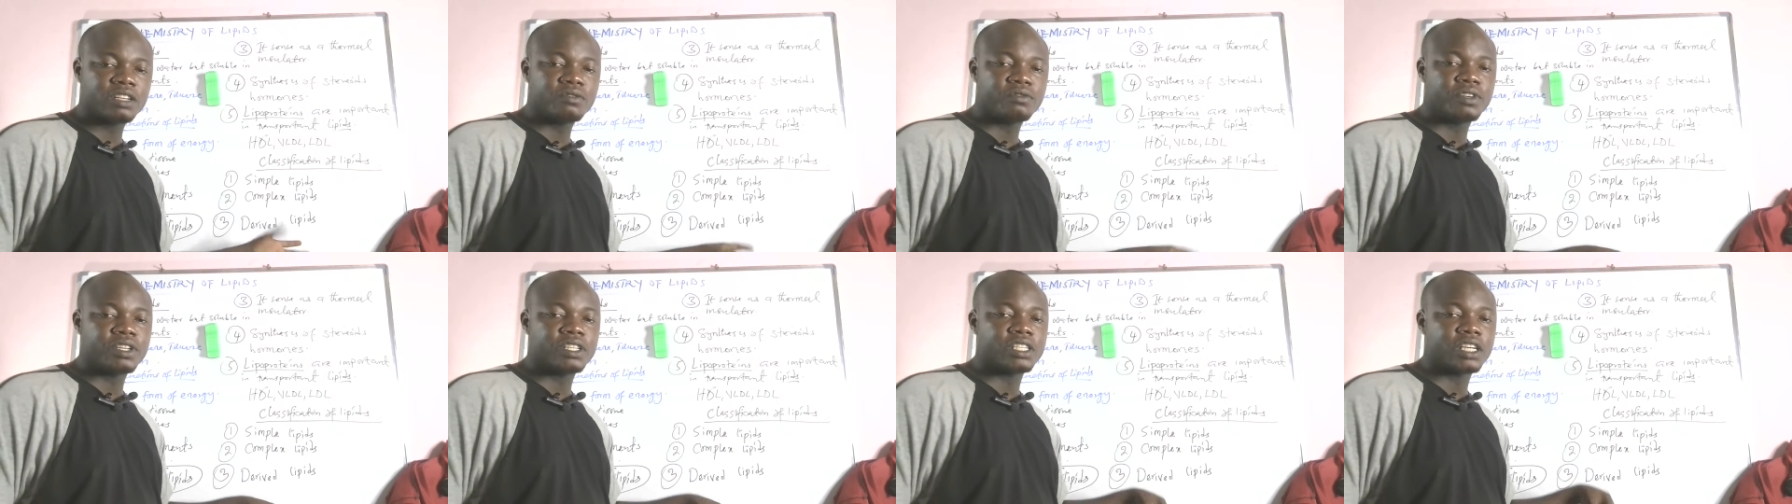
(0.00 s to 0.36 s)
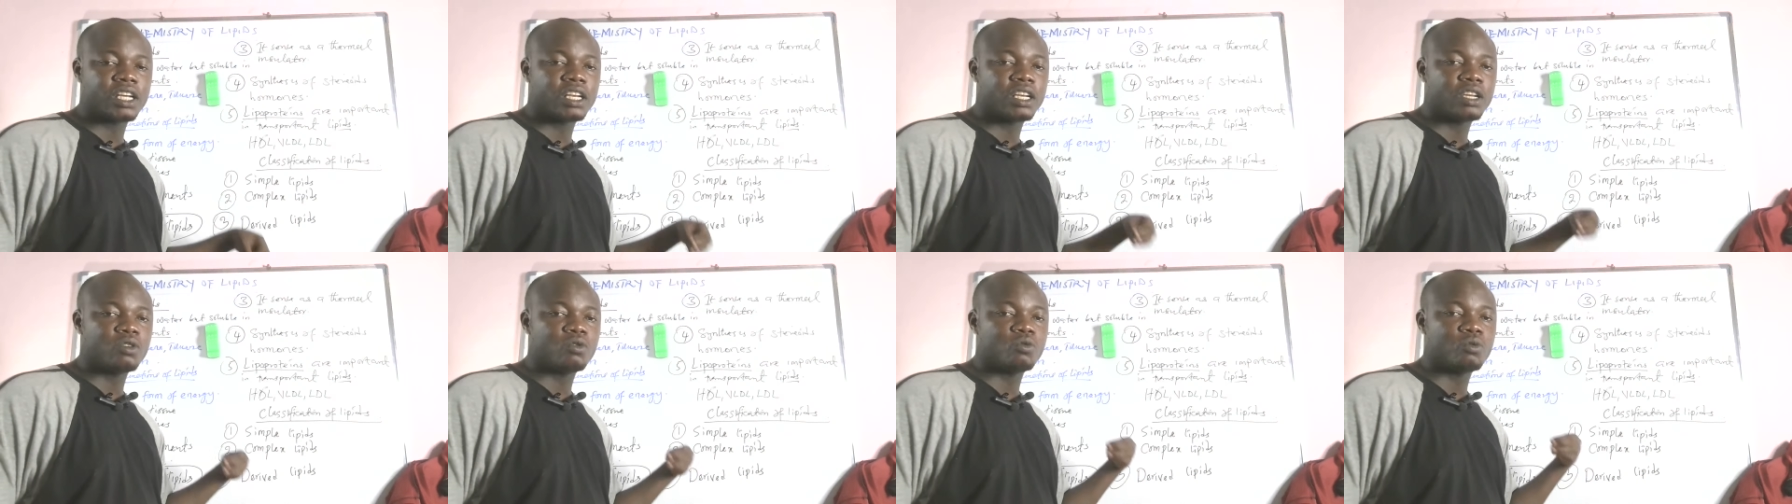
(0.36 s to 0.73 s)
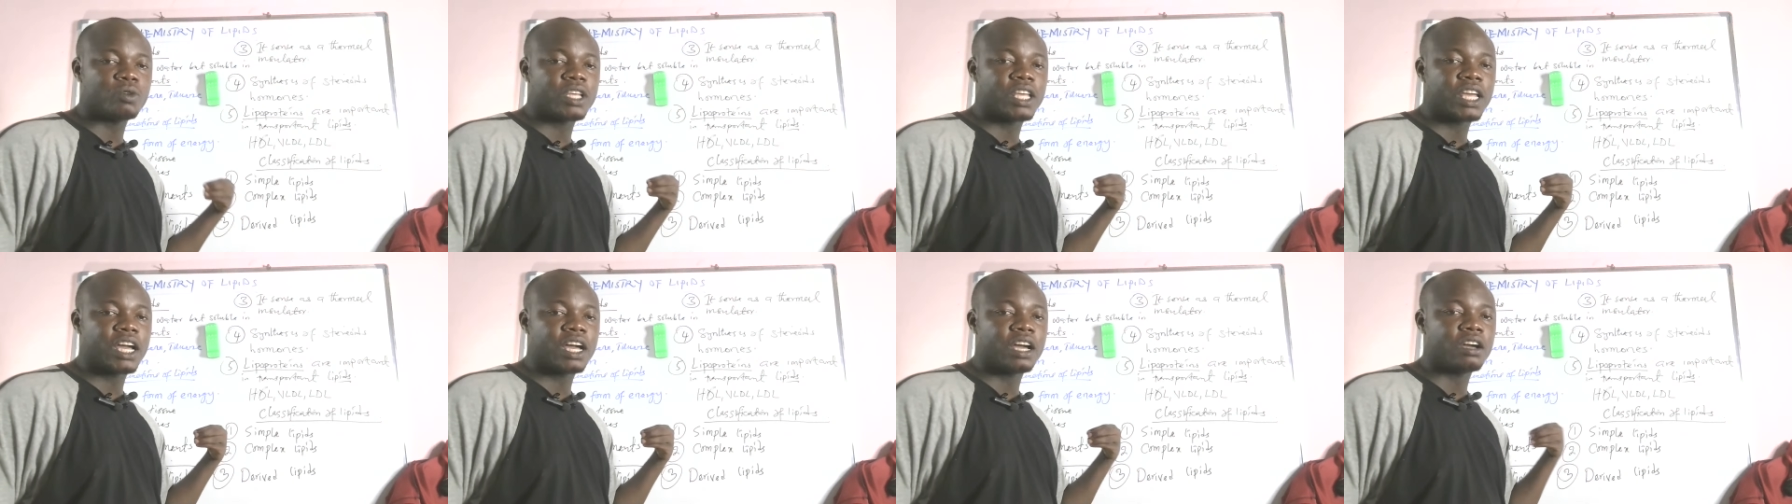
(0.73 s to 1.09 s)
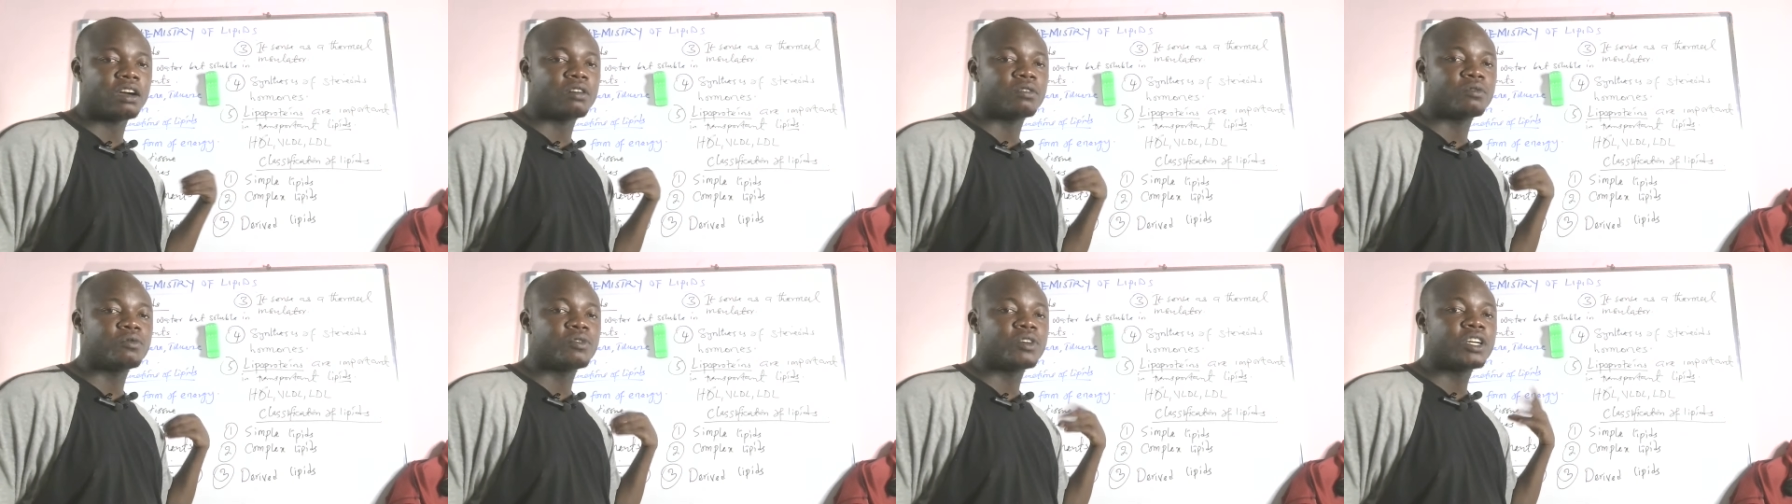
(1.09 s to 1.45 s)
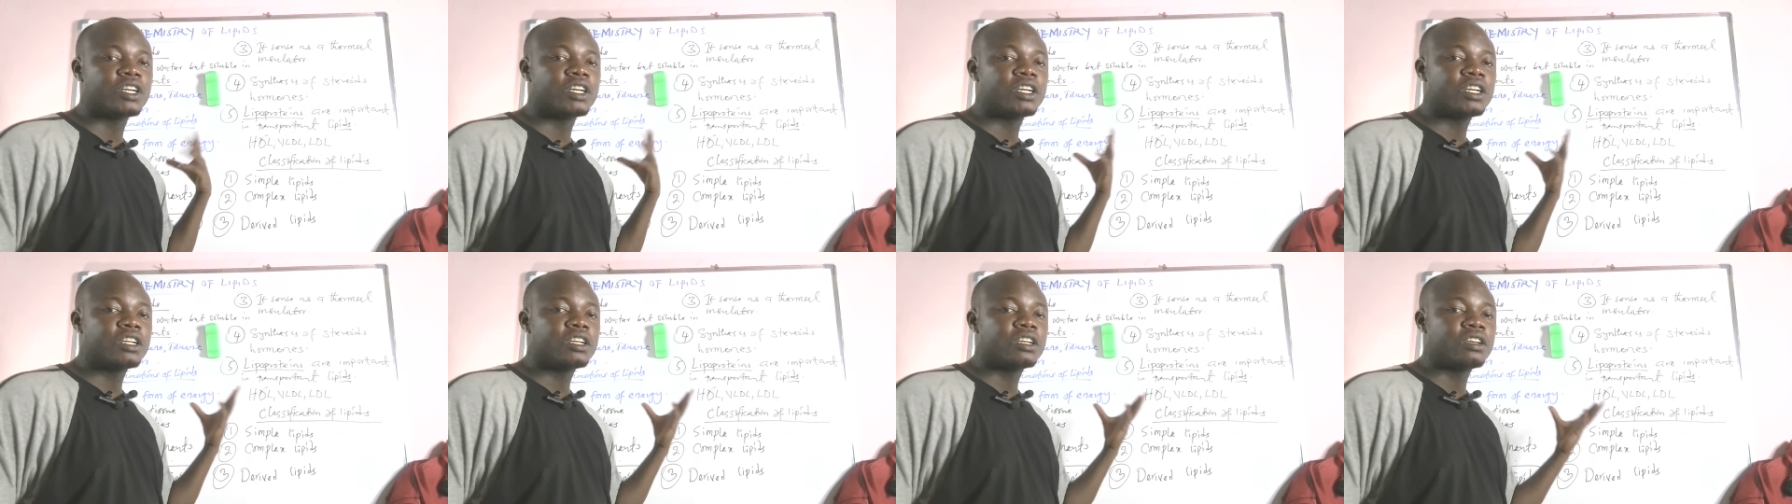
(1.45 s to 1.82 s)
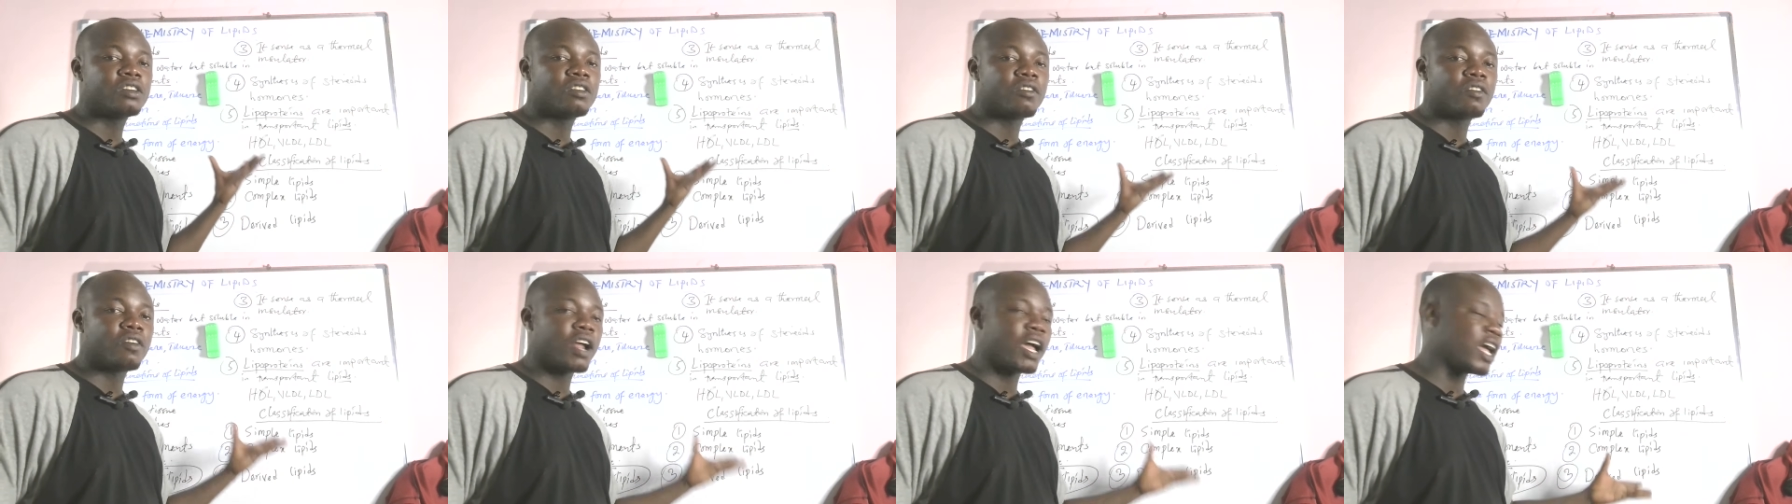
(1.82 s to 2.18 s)
lipids, and then we have
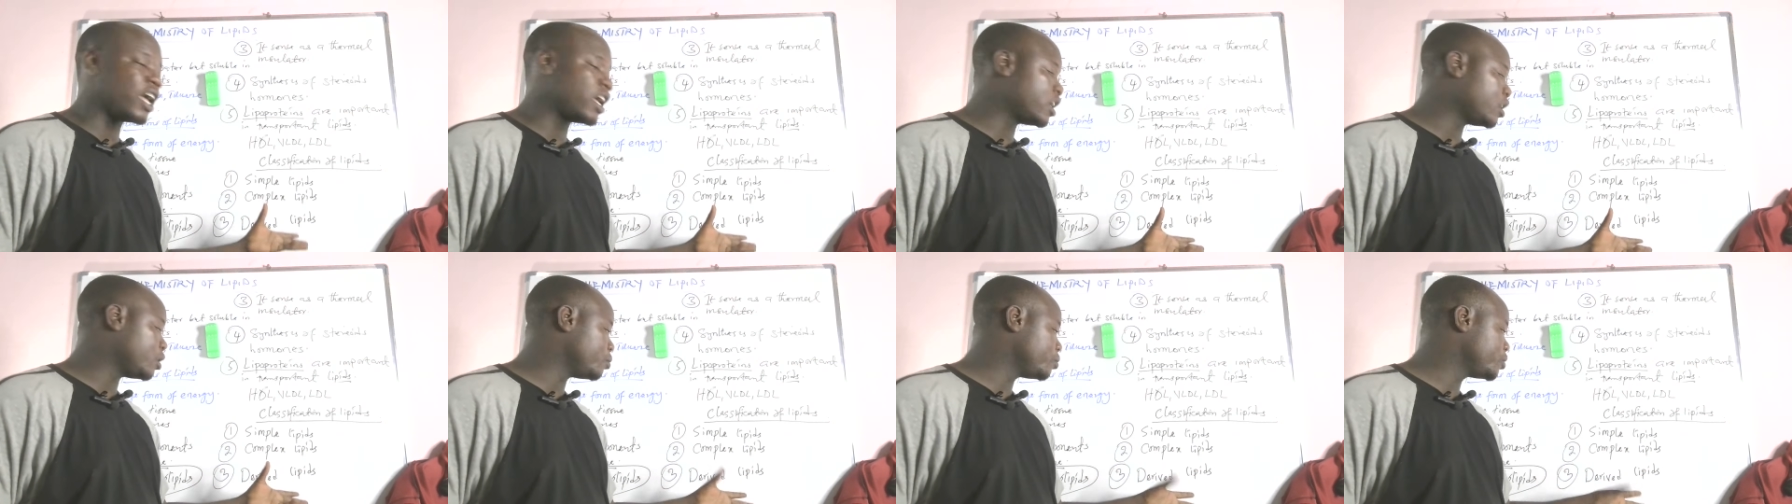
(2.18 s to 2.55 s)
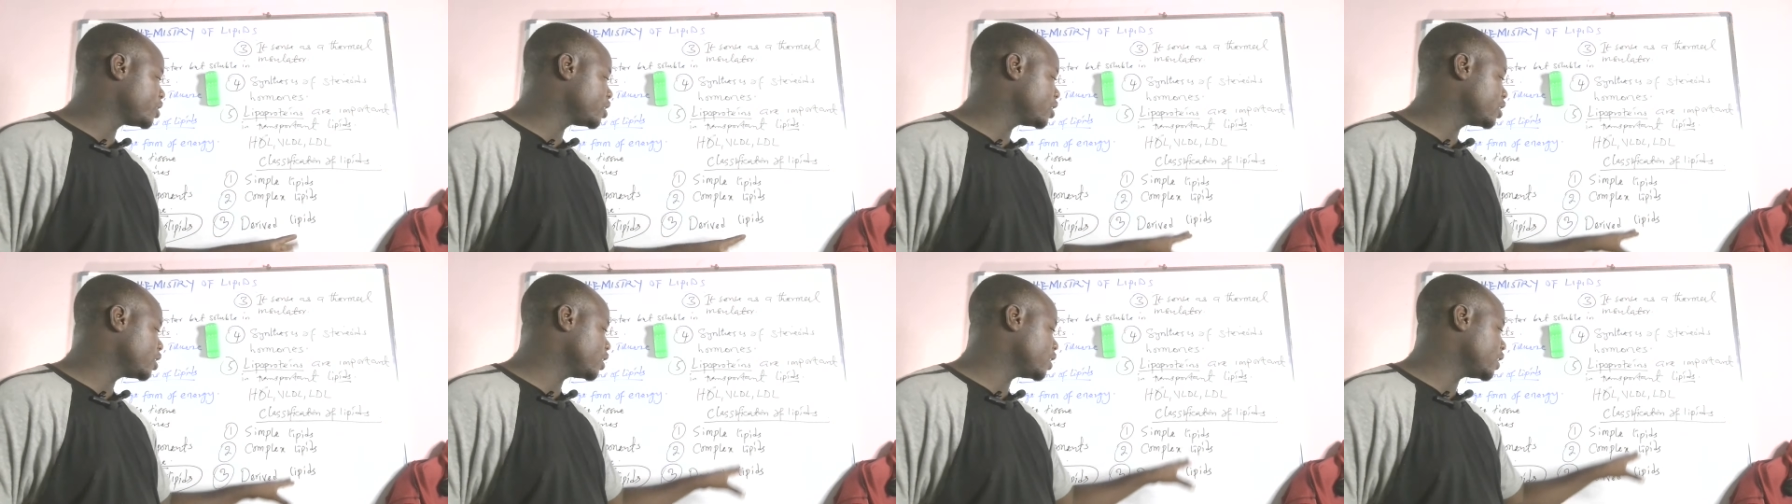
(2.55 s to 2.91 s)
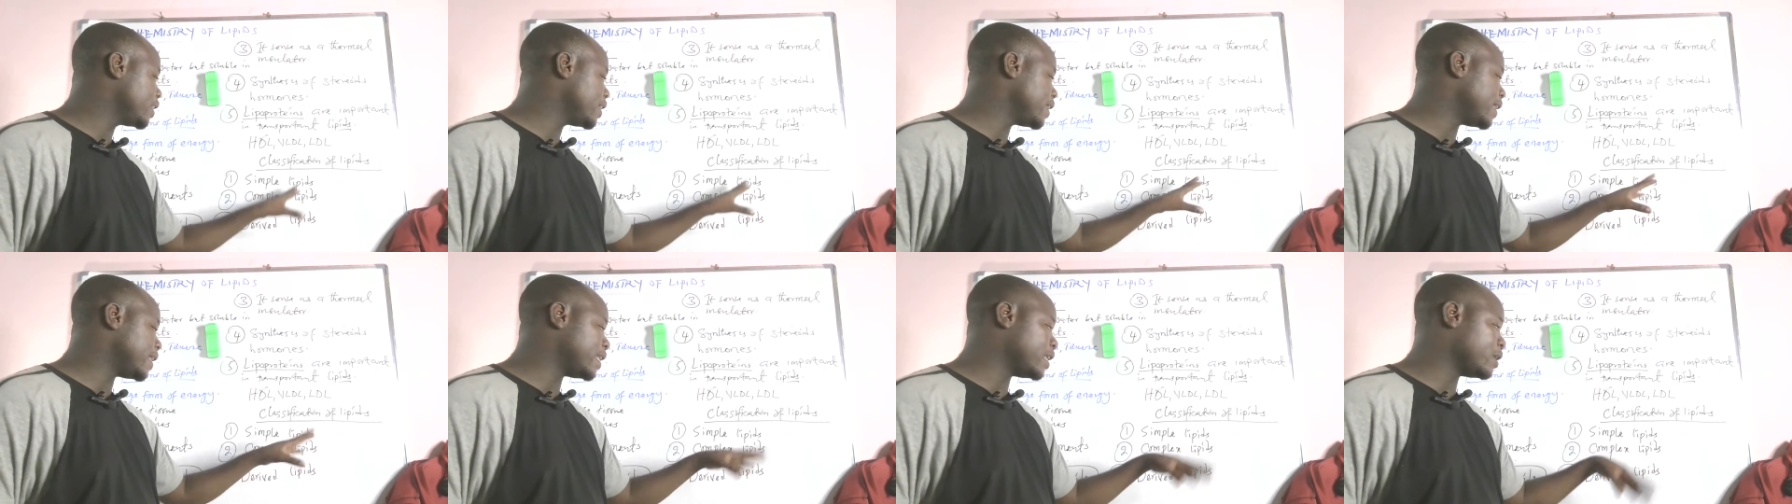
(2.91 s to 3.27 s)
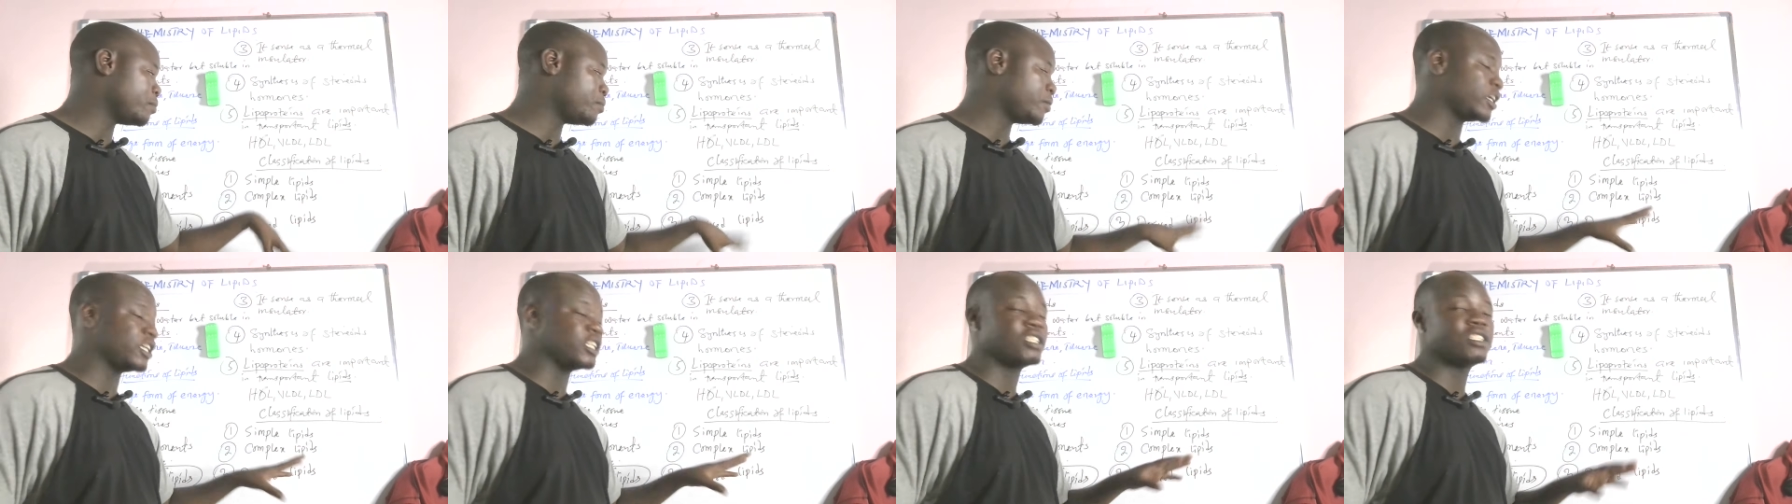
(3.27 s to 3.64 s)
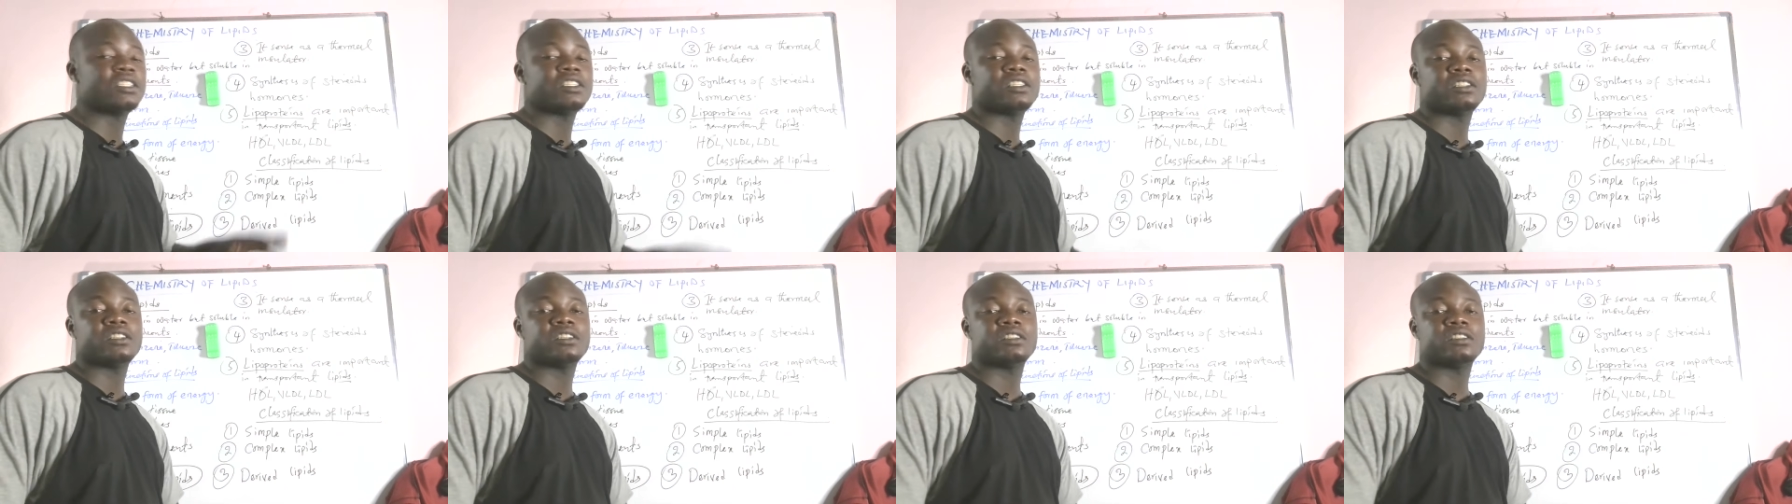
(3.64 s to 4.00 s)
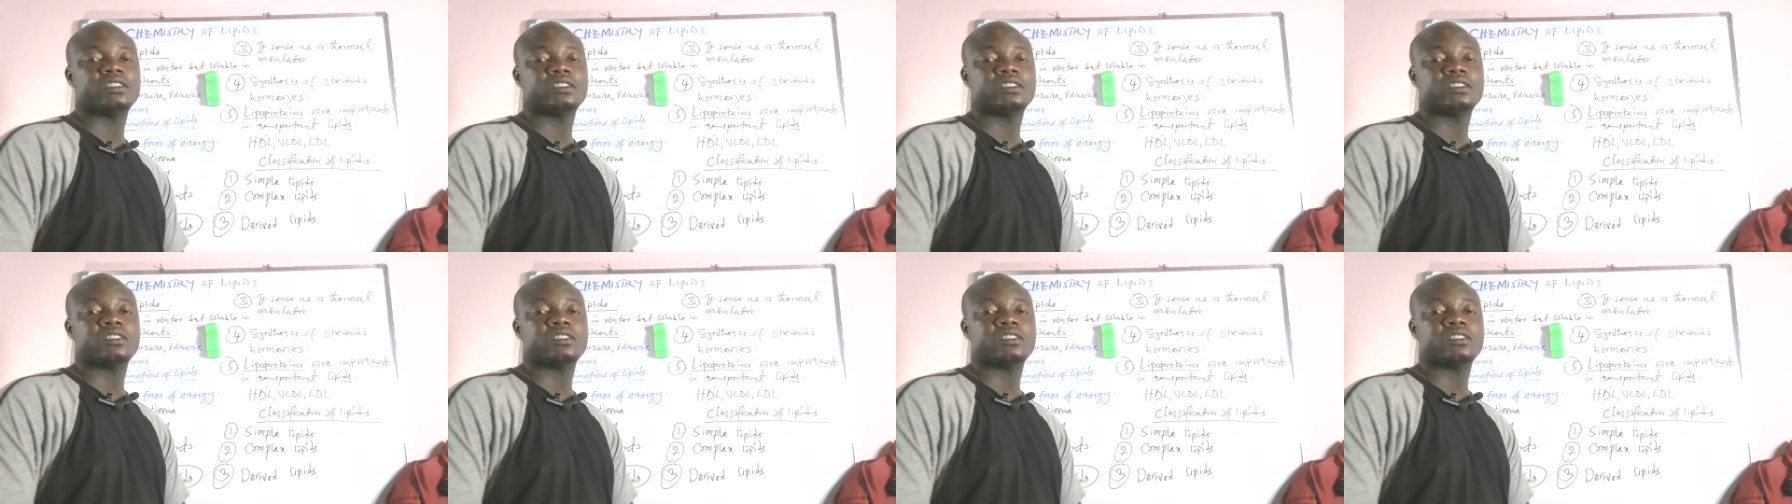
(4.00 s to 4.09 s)
derived lipids.